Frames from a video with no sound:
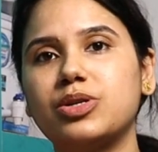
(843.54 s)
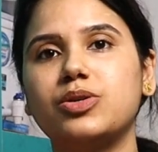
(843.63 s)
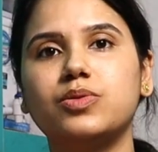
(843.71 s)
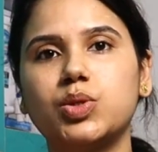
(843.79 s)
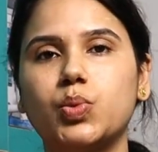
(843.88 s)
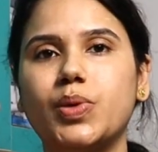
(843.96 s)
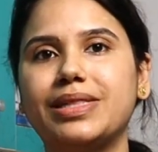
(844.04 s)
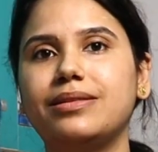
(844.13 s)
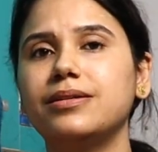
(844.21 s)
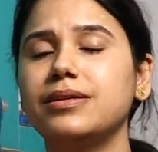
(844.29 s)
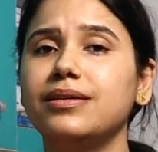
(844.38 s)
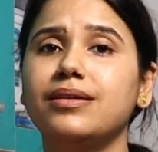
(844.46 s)
produce
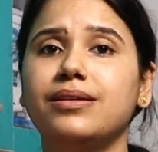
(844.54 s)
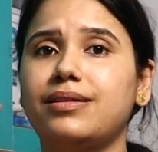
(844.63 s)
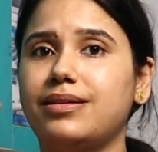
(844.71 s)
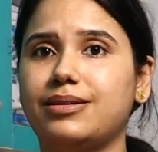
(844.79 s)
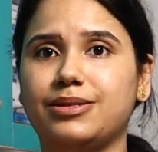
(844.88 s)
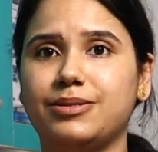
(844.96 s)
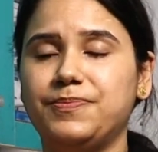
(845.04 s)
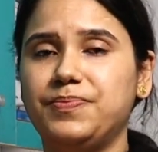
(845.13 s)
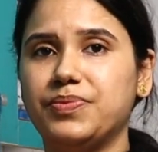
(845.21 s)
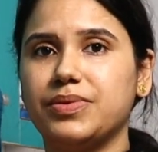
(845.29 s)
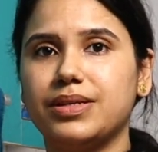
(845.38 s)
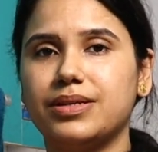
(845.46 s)
with uh,
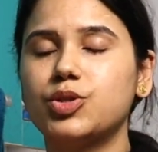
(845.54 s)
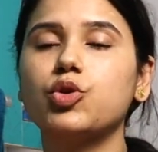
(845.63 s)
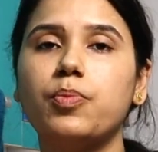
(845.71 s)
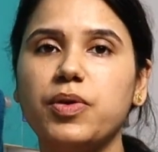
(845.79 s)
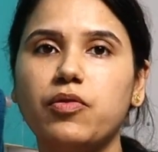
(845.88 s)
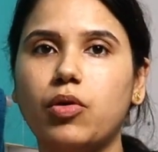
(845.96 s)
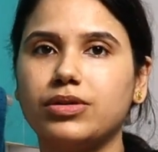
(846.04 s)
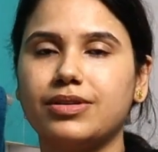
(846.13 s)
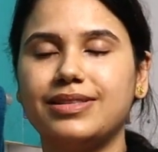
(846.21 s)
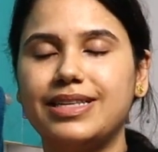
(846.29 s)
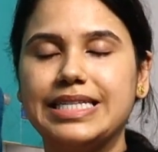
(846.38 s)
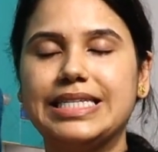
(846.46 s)
soapy water
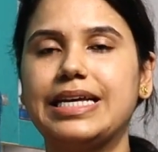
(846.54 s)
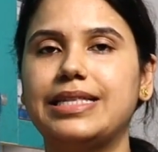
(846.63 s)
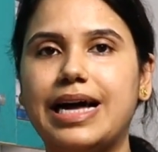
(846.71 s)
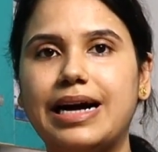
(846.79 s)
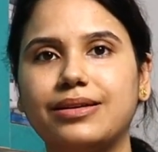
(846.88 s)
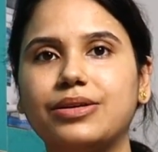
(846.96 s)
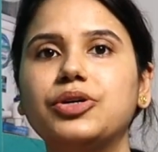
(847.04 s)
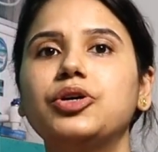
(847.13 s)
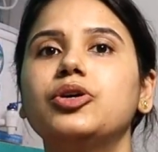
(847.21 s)
and things like that.